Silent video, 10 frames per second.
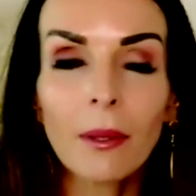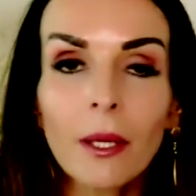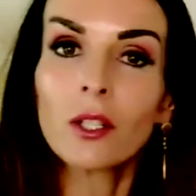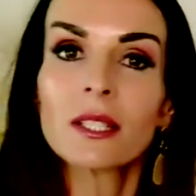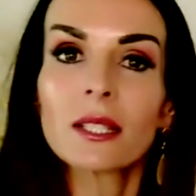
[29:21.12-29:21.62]

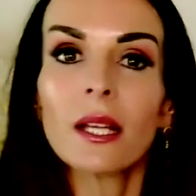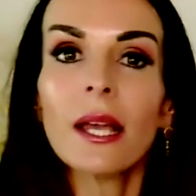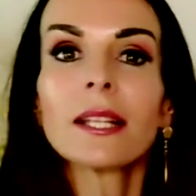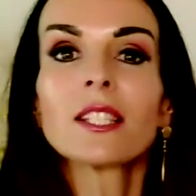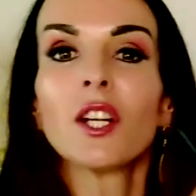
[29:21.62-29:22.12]
because
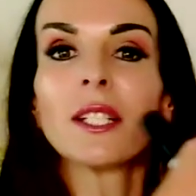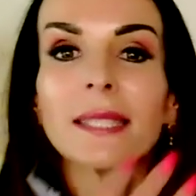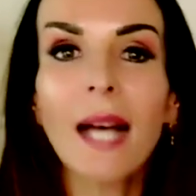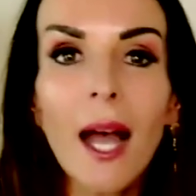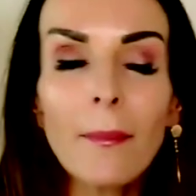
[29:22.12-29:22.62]
it's
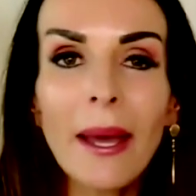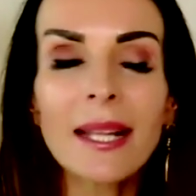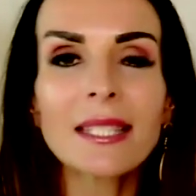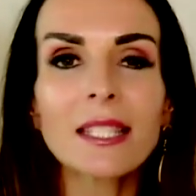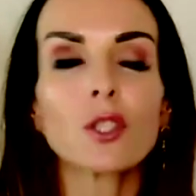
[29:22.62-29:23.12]
her time
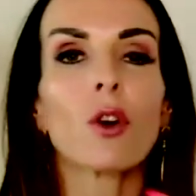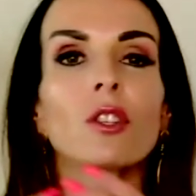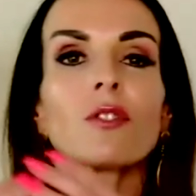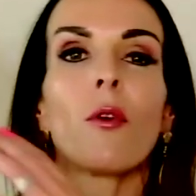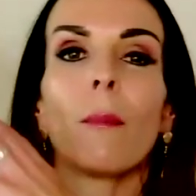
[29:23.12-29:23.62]
and it's the
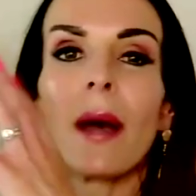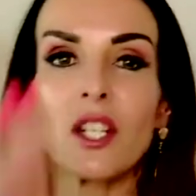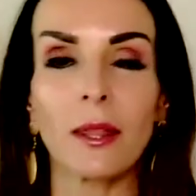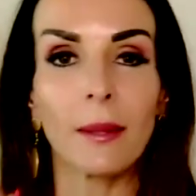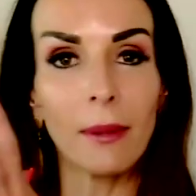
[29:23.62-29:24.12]

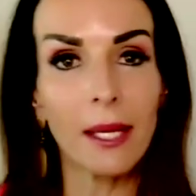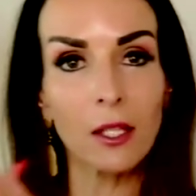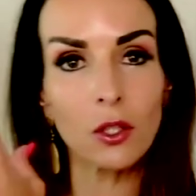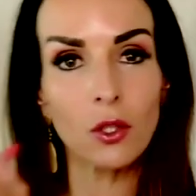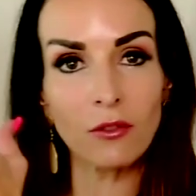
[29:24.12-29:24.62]
transformation. The bigger
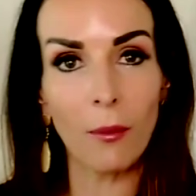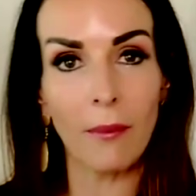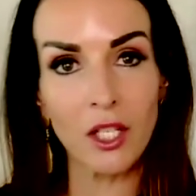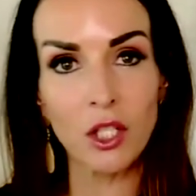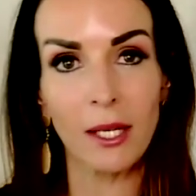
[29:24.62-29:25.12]
the
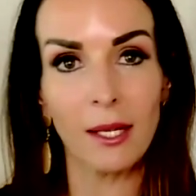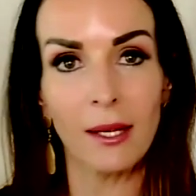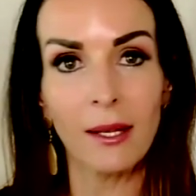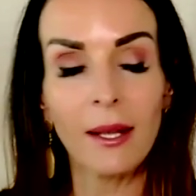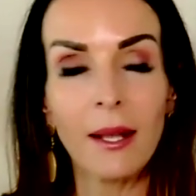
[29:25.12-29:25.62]
transformation,
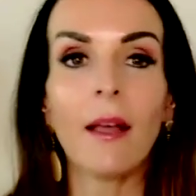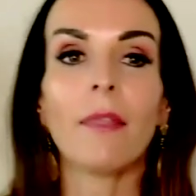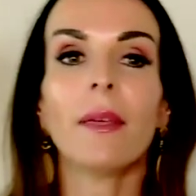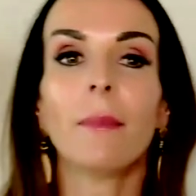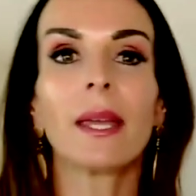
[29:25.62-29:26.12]

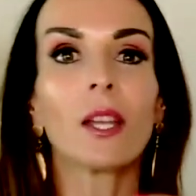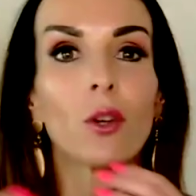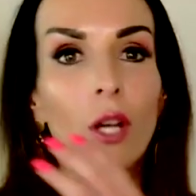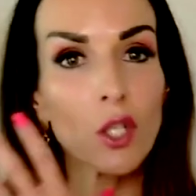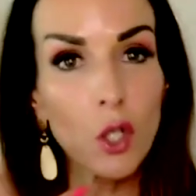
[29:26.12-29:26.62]
the bigger
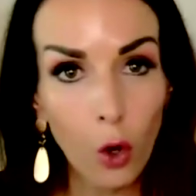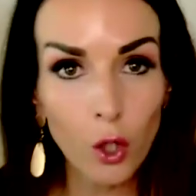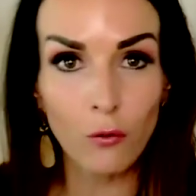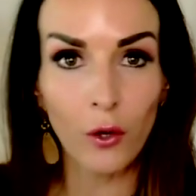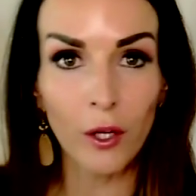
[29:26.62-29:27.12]
you can
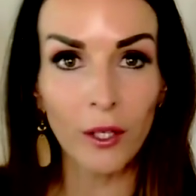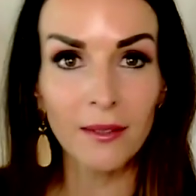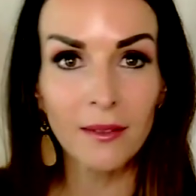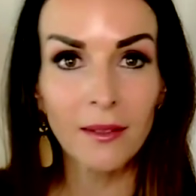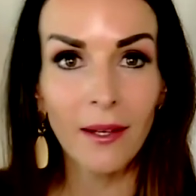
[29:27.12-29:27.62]
charge for
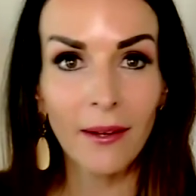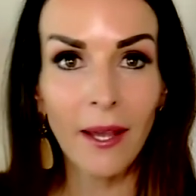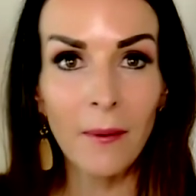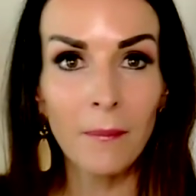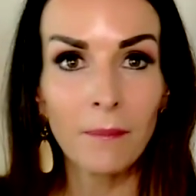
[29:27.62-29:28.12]
it,
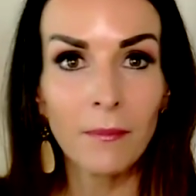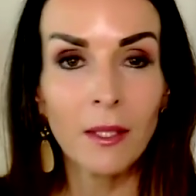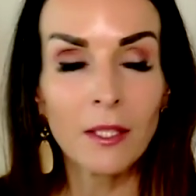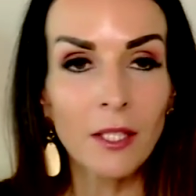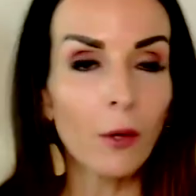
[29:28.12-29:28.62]
okay?
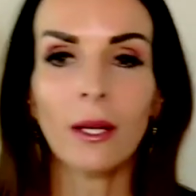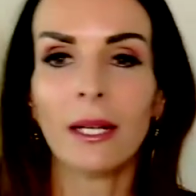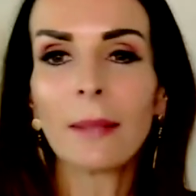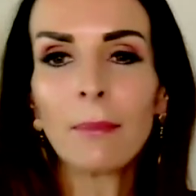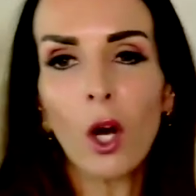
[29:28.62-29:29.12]
So
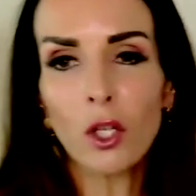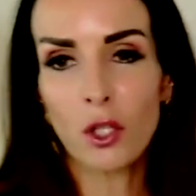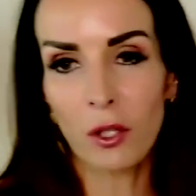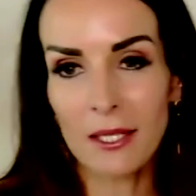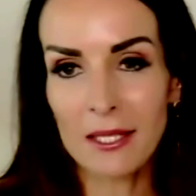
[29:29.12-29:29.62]
let me
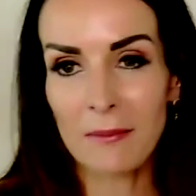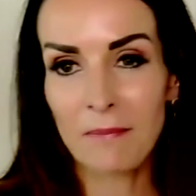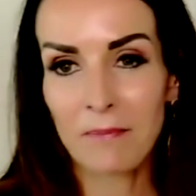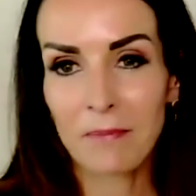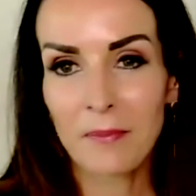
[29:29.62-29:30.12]
ask you
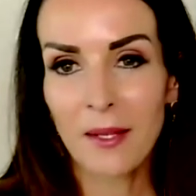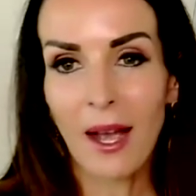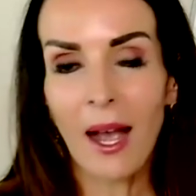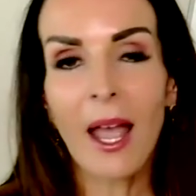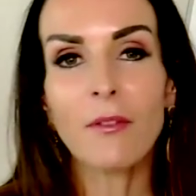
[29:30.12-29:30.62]
this.
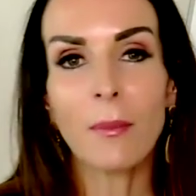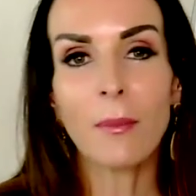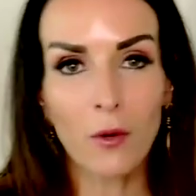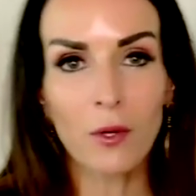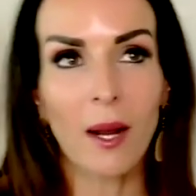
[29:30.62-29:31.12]
I have a
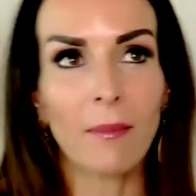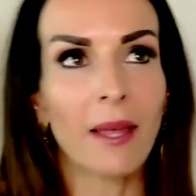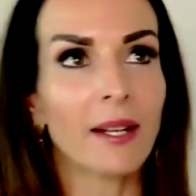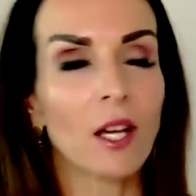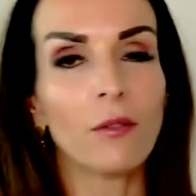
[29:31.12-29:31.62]

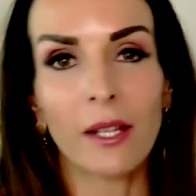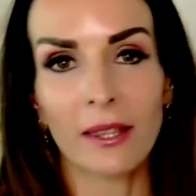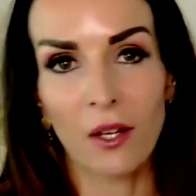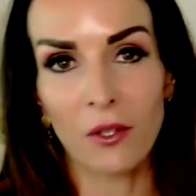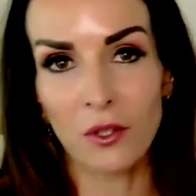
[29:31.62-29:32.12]
program that is over
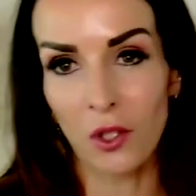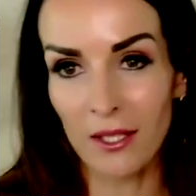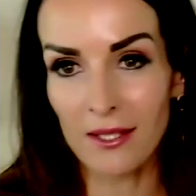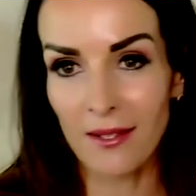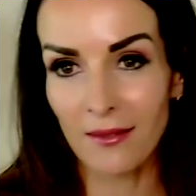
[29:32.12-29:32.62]

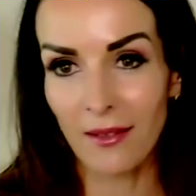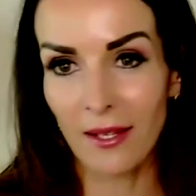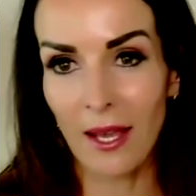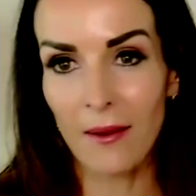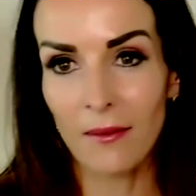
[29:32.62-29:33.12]
$1,000,
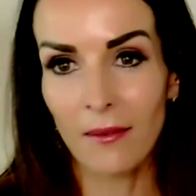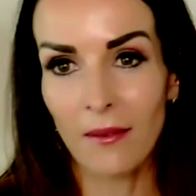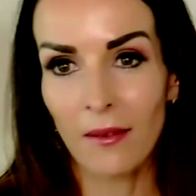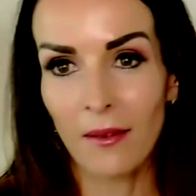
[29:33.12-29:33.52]
okay?